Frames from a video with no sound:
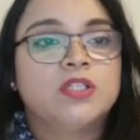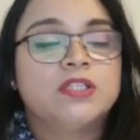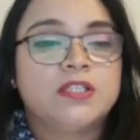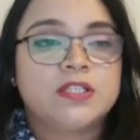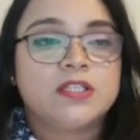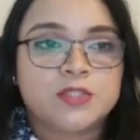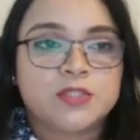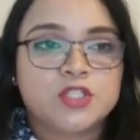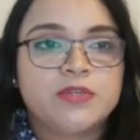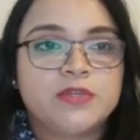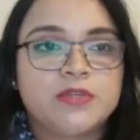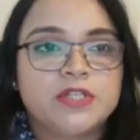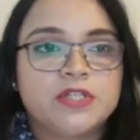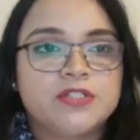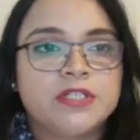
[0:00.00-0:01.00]
This
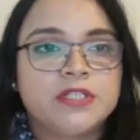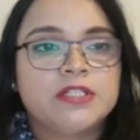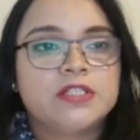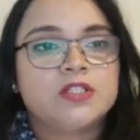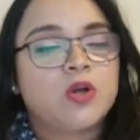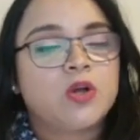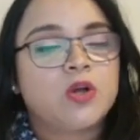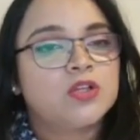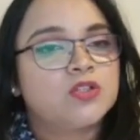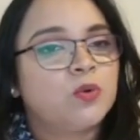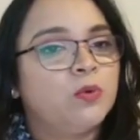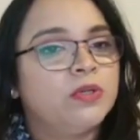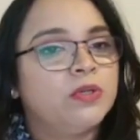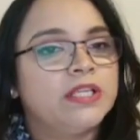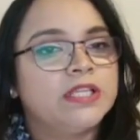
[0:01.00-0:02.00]
bishop retreat not
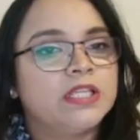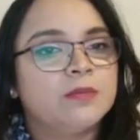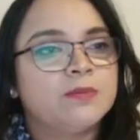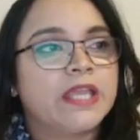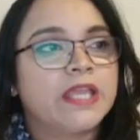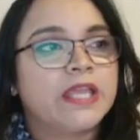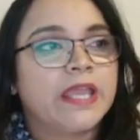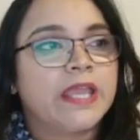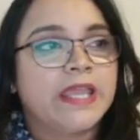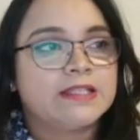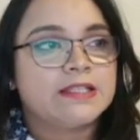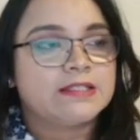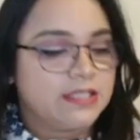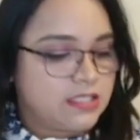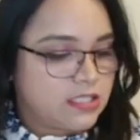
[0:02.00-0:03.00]
only keeps
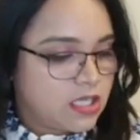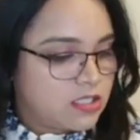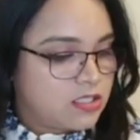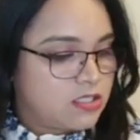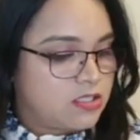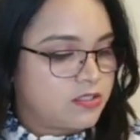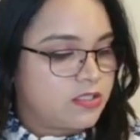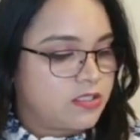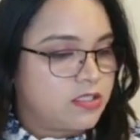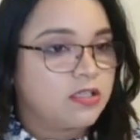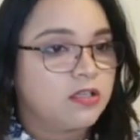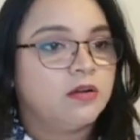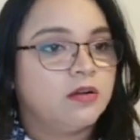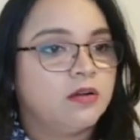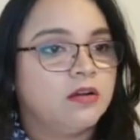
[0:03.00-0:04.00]
a6
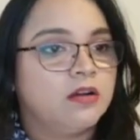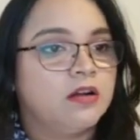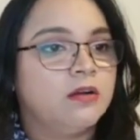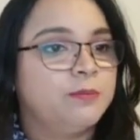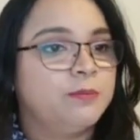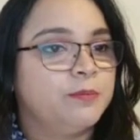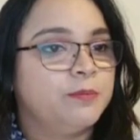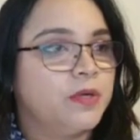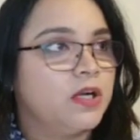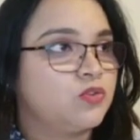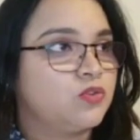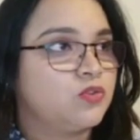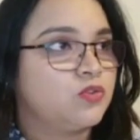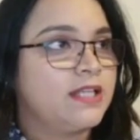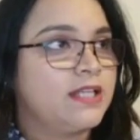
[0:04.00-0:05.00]
under
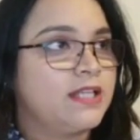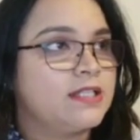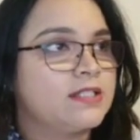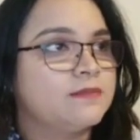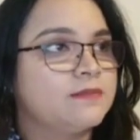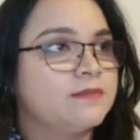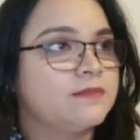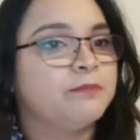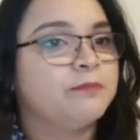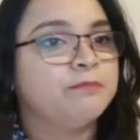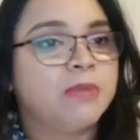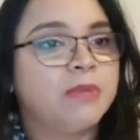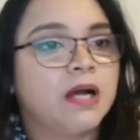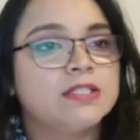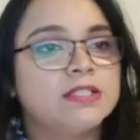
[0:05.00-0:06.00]
threat,
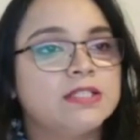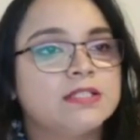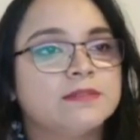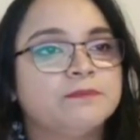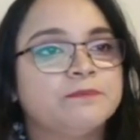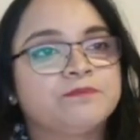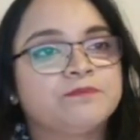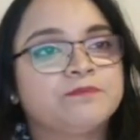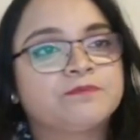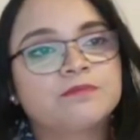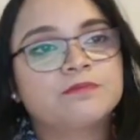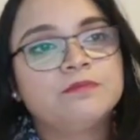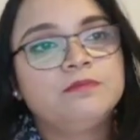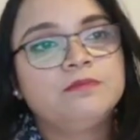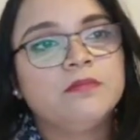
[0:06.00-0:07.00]
but
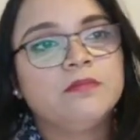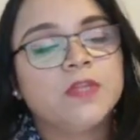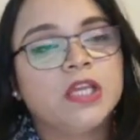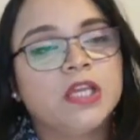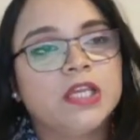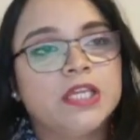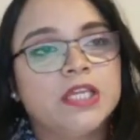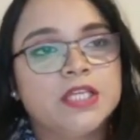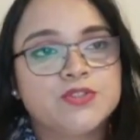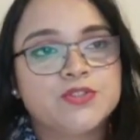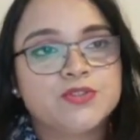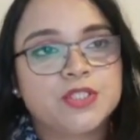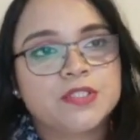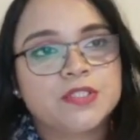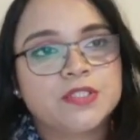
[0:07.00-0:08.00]

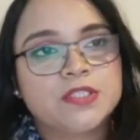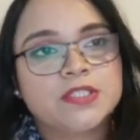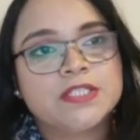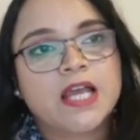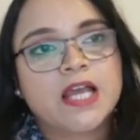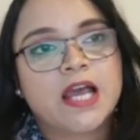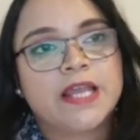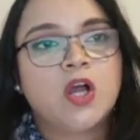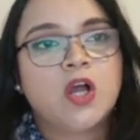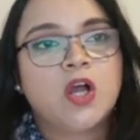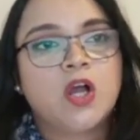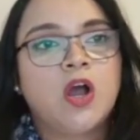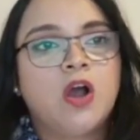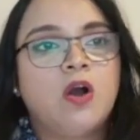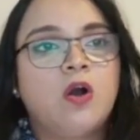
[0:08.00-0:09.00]
introduces the
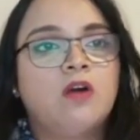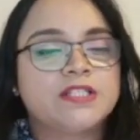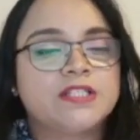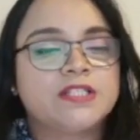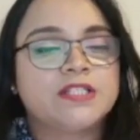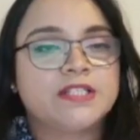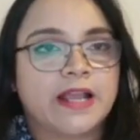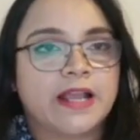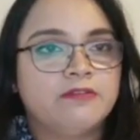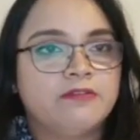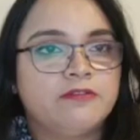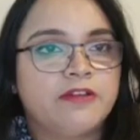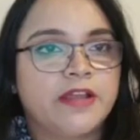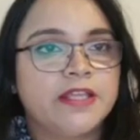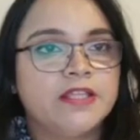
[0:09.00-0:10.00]
idea of a
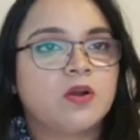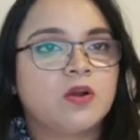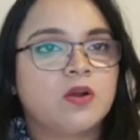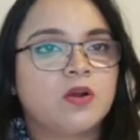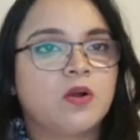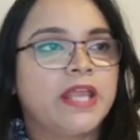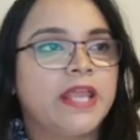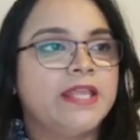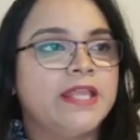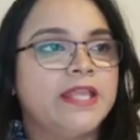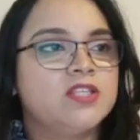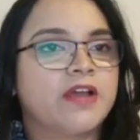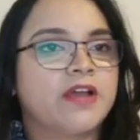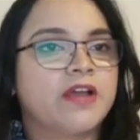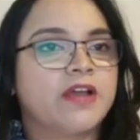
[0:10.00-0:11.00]
sacrifice on
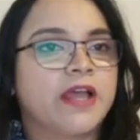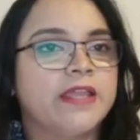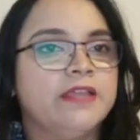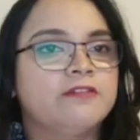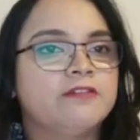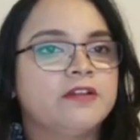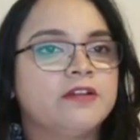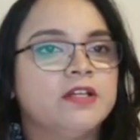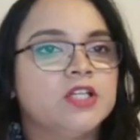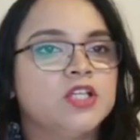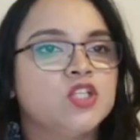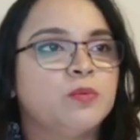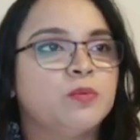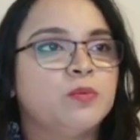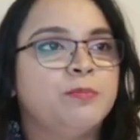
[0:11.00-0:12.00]
h5
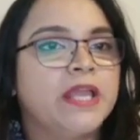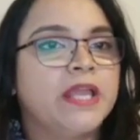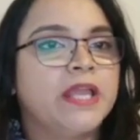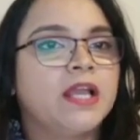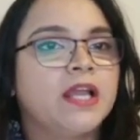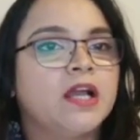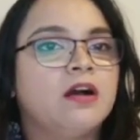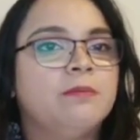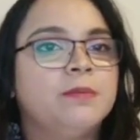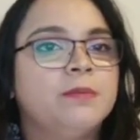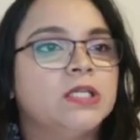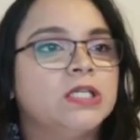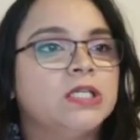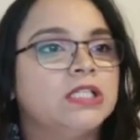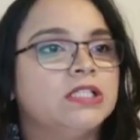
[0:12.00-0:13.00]
to break
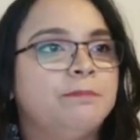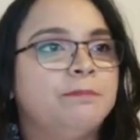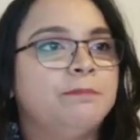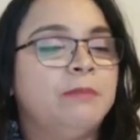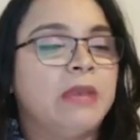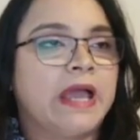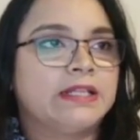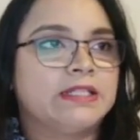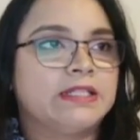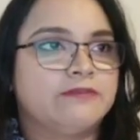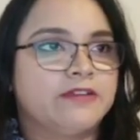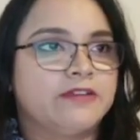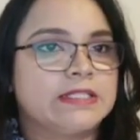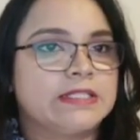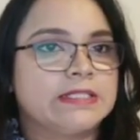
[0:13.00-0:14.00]
up the black
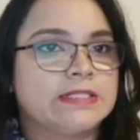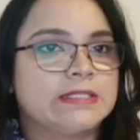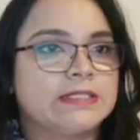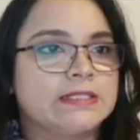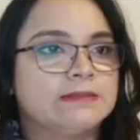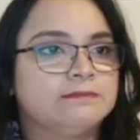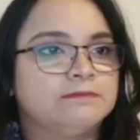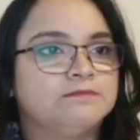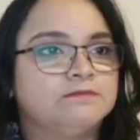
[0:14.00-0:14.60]
defenses.